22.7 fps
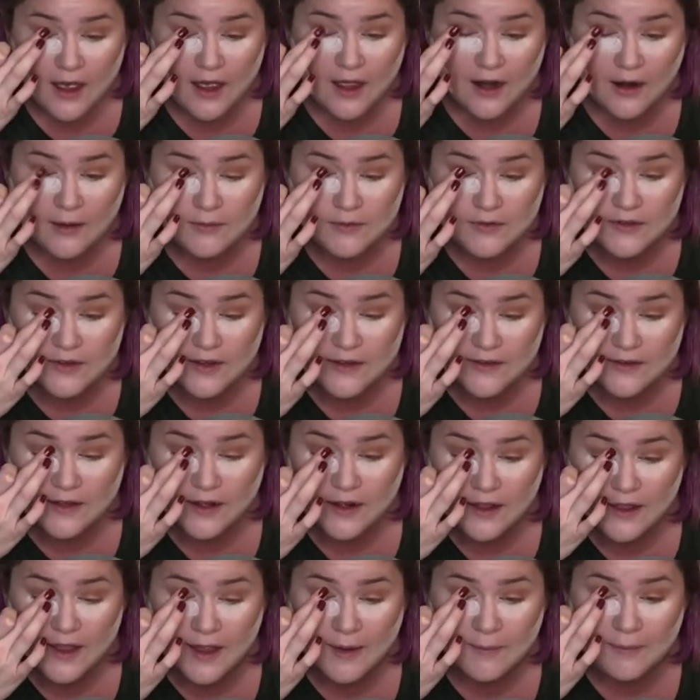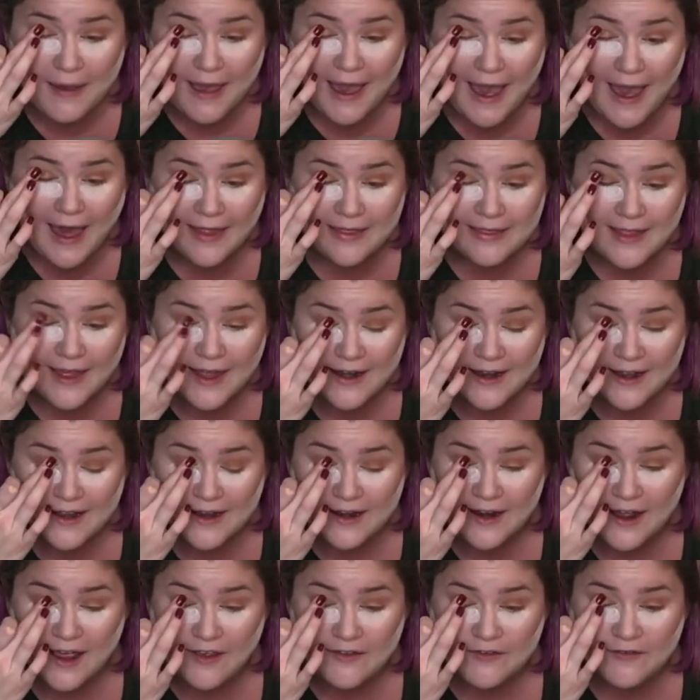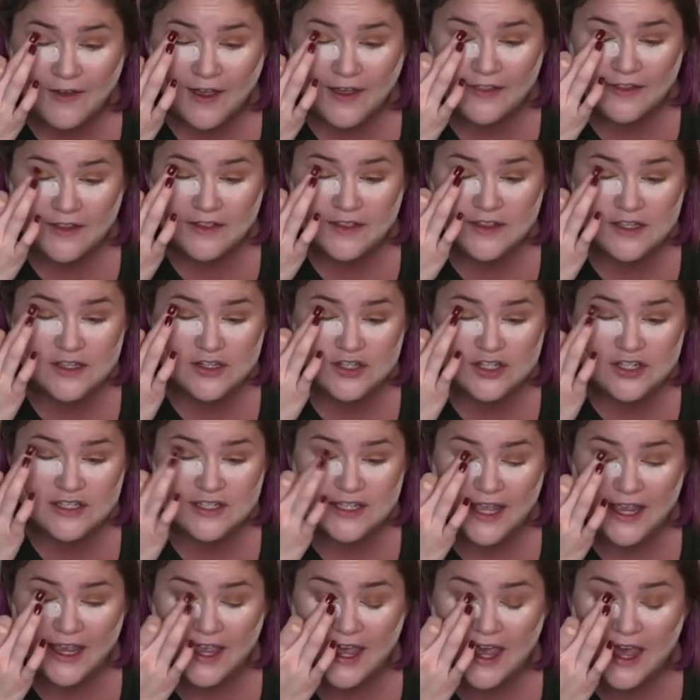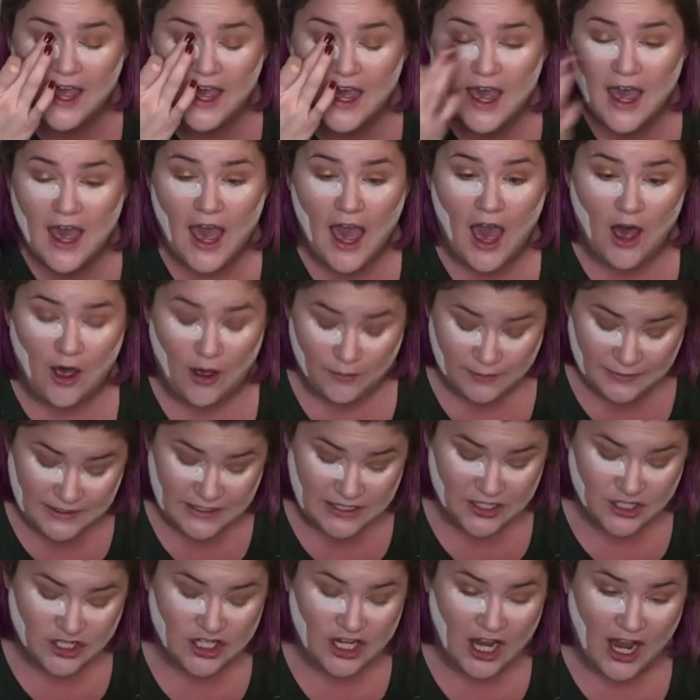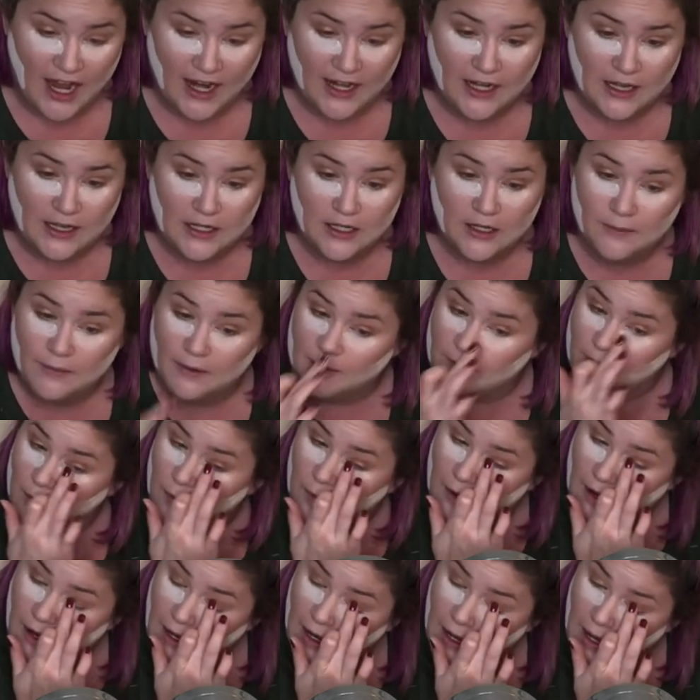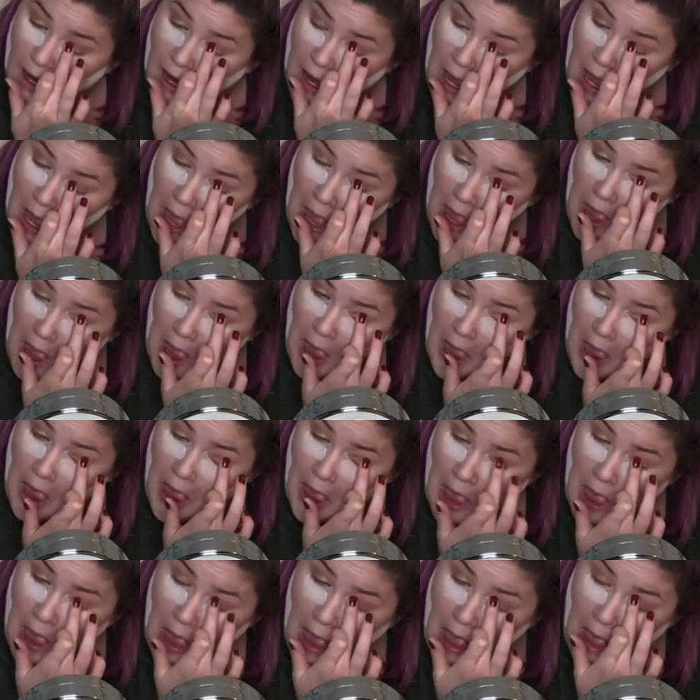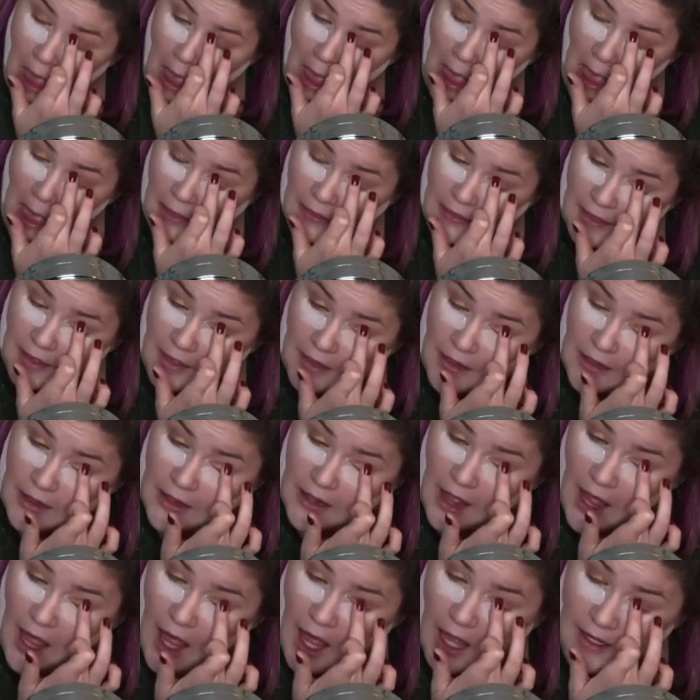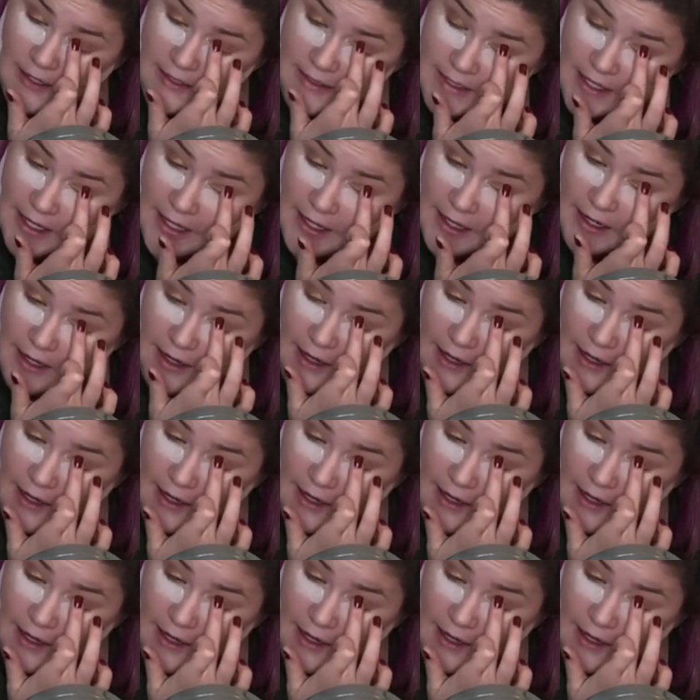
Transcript: and I'm just gonna like pat that in. I find that this just like helps the shine a little bit more and like locks it